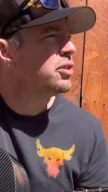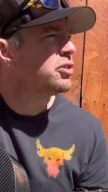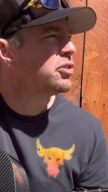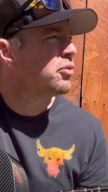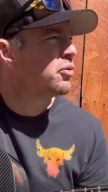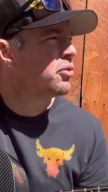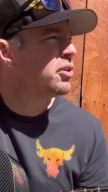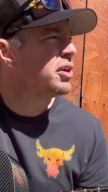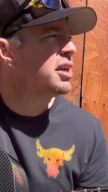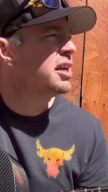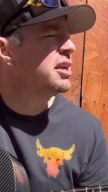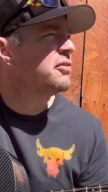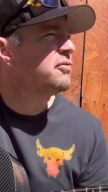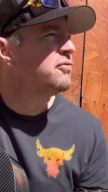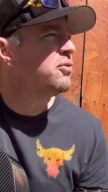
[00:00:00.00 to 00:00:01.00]

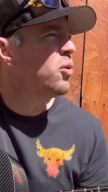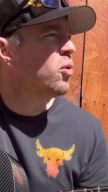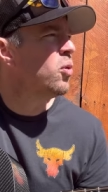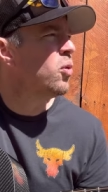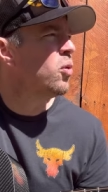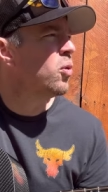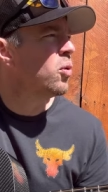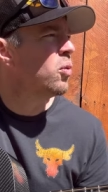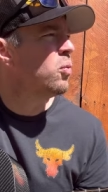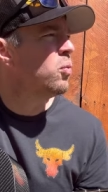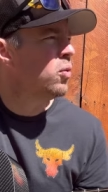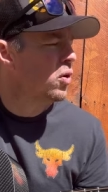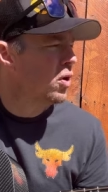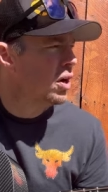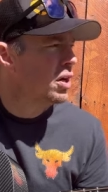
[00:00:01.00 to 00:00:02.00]
three, four,
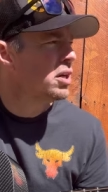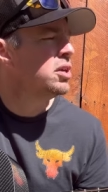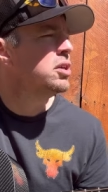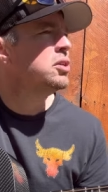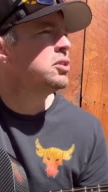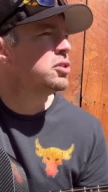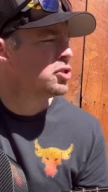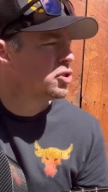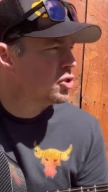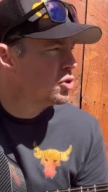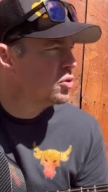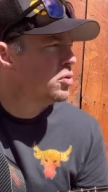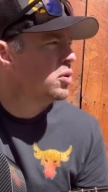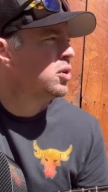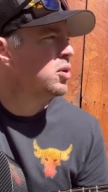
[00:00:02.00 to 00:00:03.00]
one,
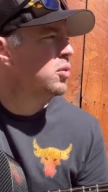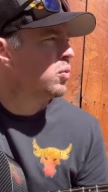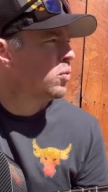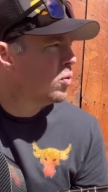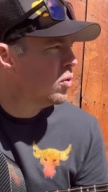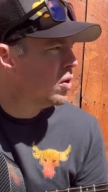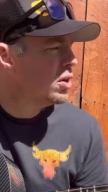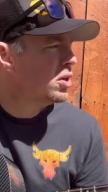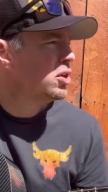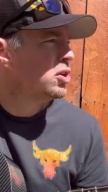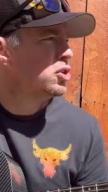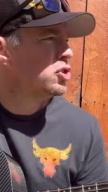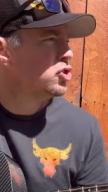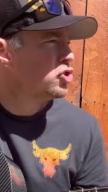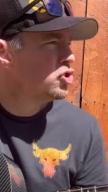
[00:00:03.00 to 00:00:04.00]
two,
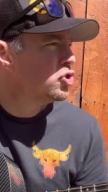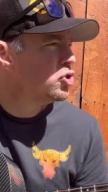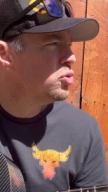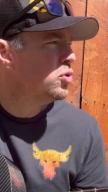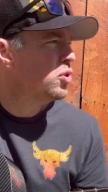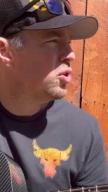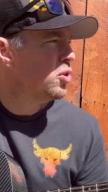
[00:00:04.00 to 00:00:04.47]
one, two.